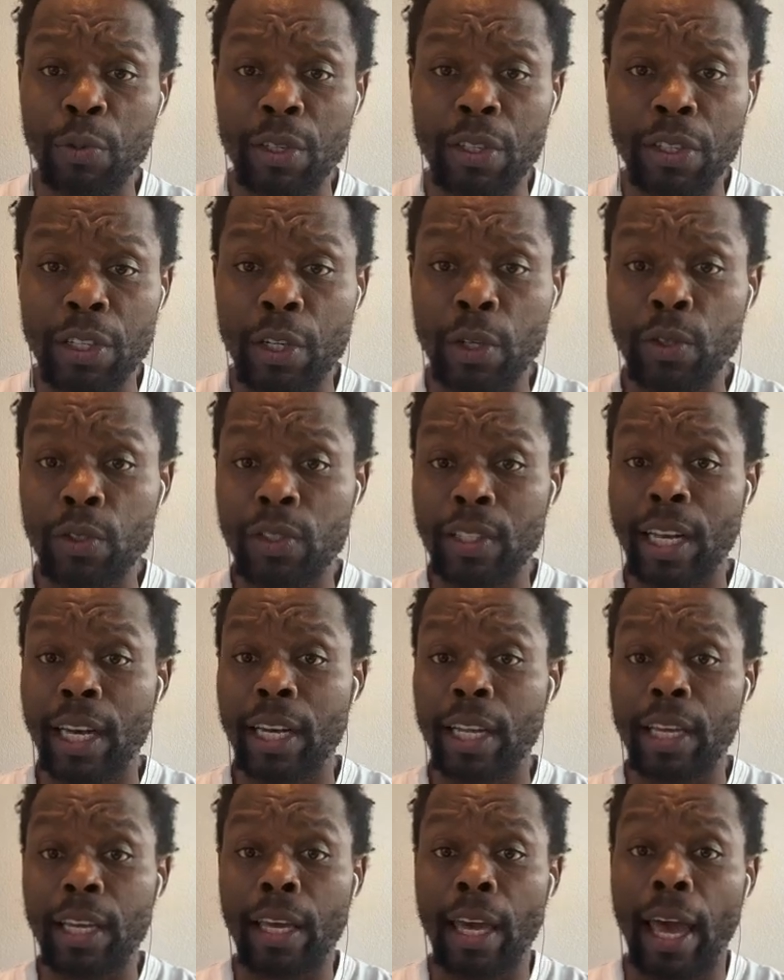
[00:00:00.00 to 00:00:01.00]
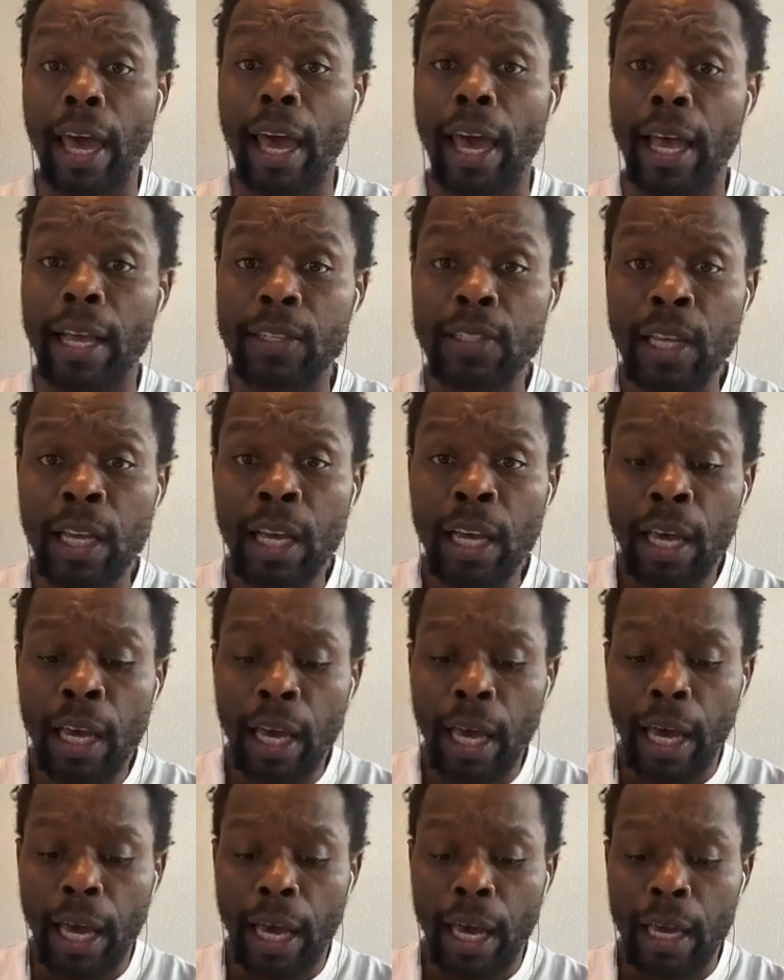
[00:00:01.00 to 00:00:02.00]
with the tools that he has,
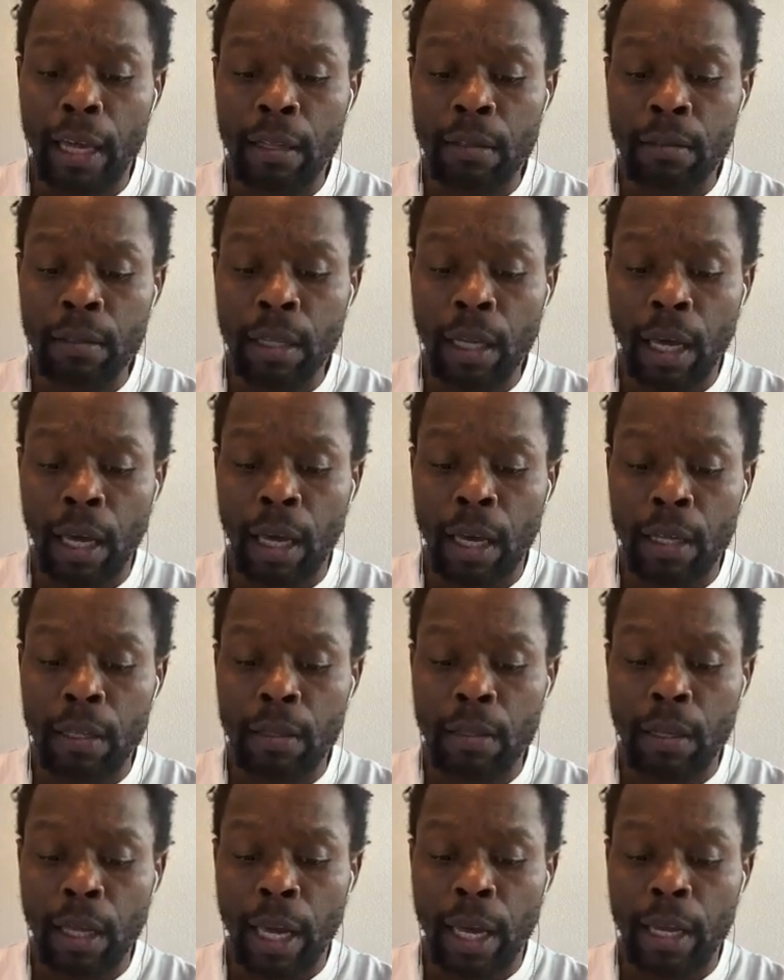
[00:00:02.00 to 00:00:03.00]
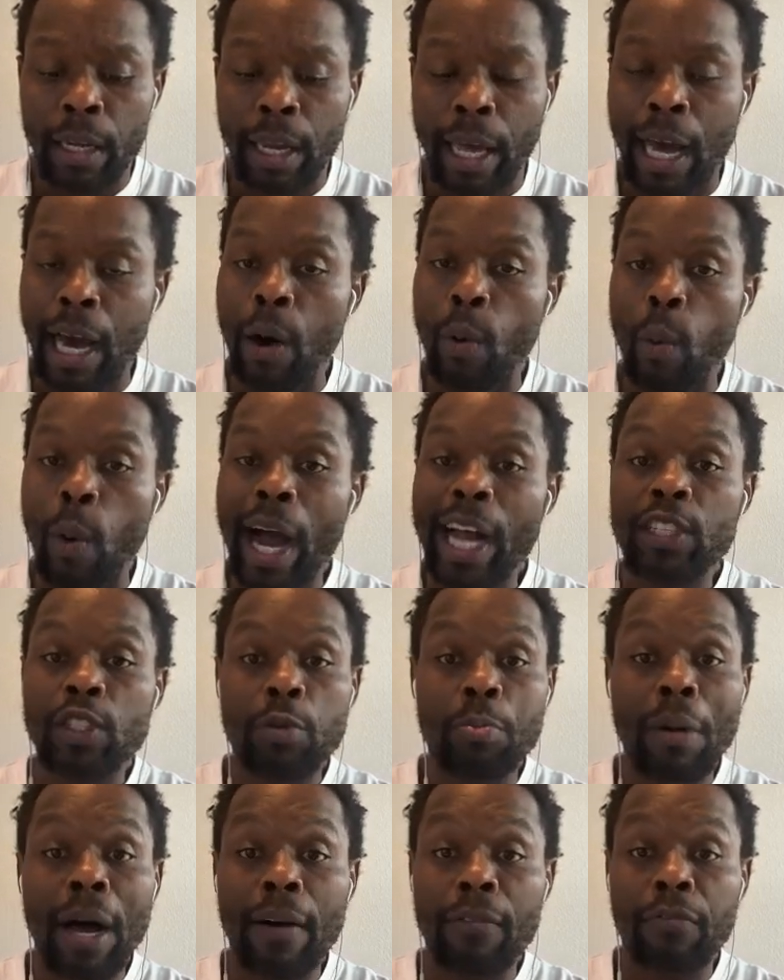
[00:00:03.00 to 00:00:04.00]
and and and I
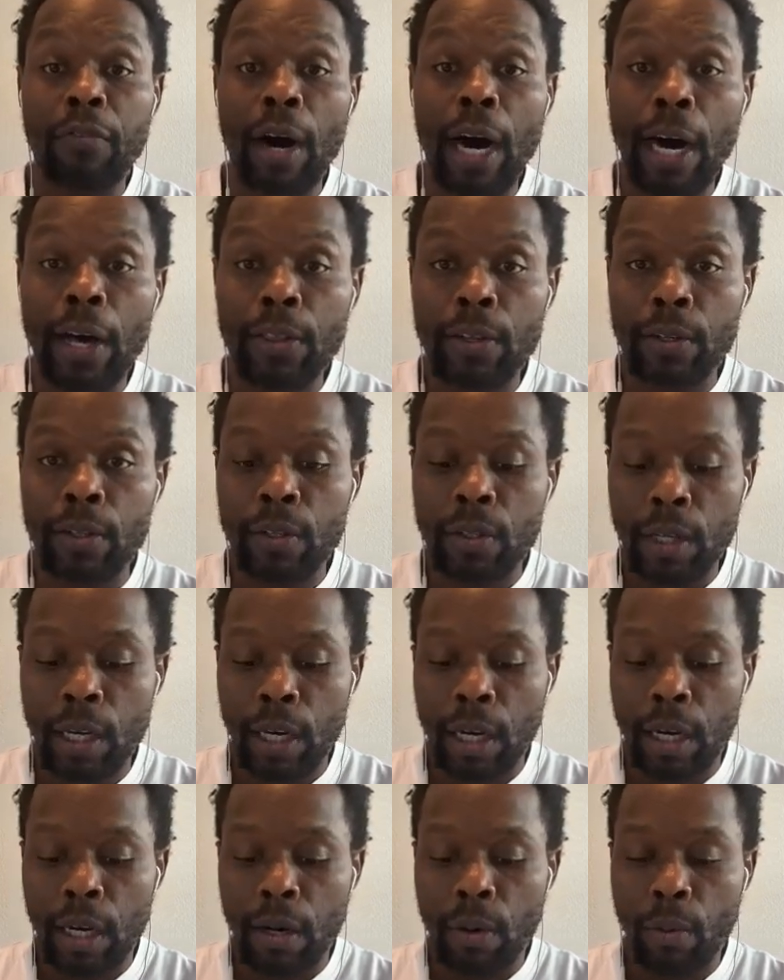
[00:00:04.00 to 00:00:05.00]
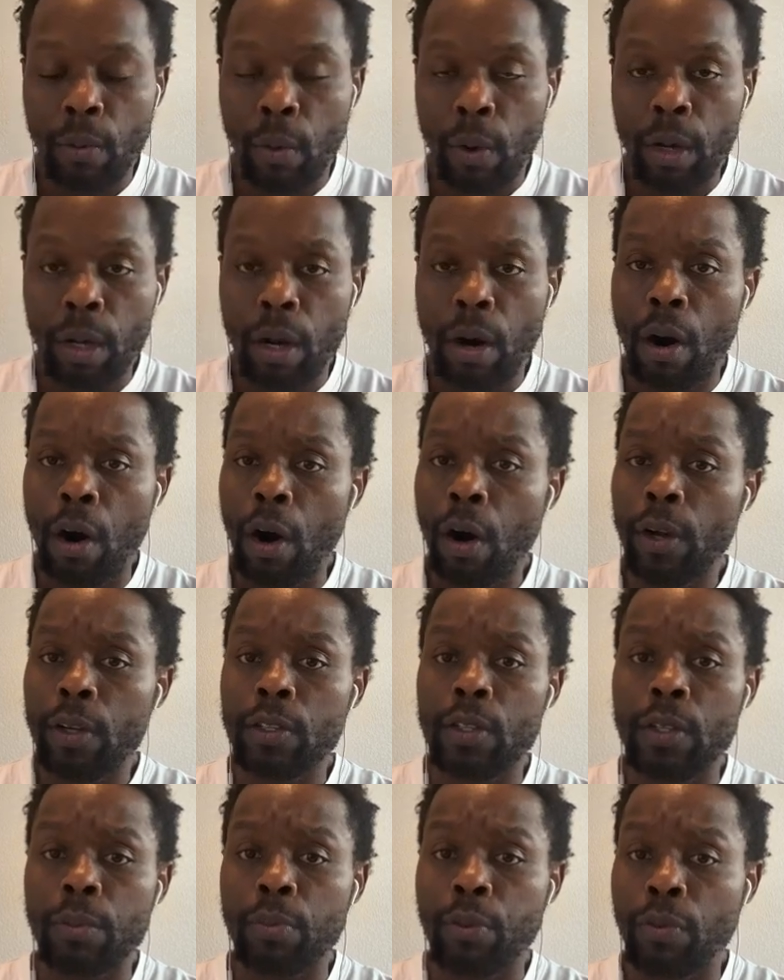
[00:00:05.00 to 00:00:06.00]
watched my father uh, work
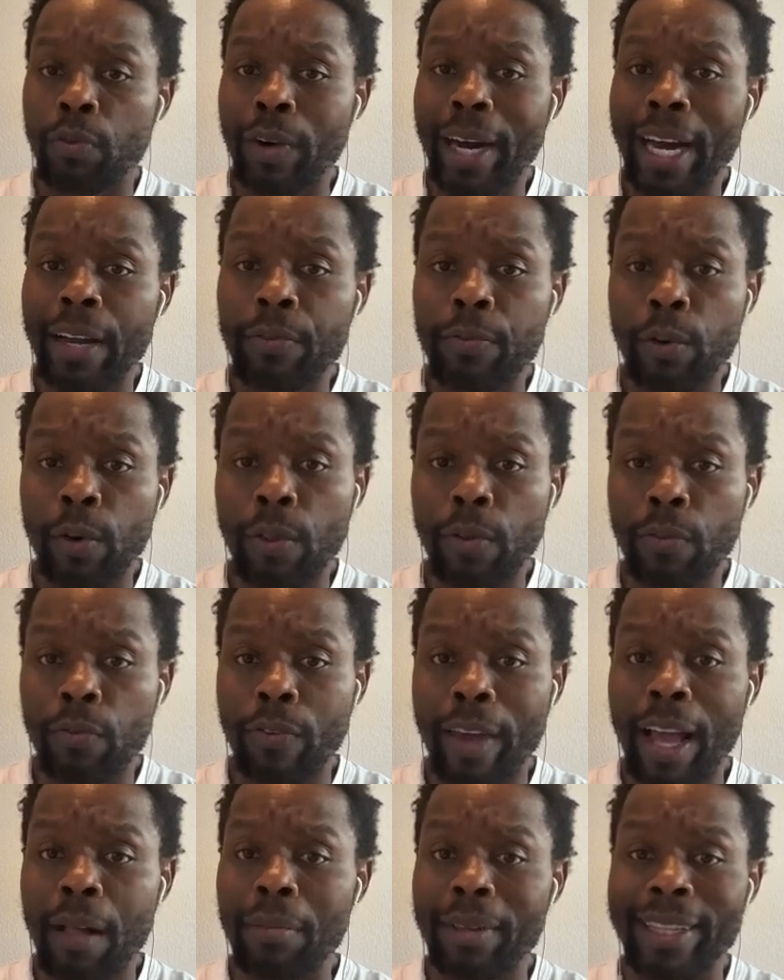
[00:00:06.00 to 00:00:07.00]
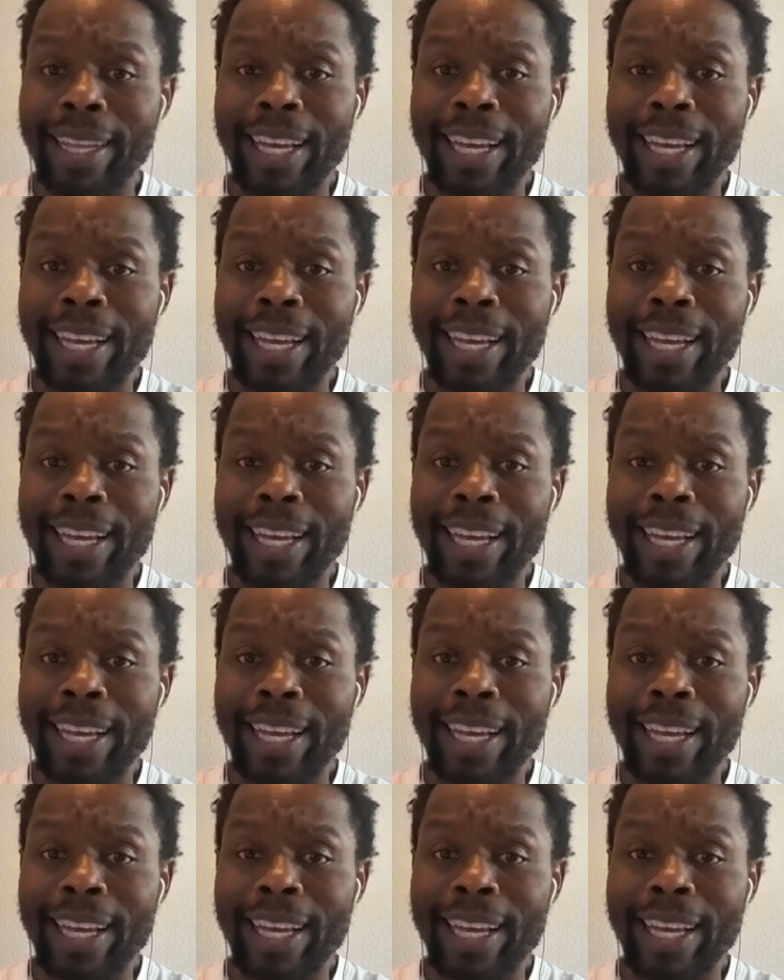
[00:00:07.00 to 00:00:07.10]
hard to provide for the family.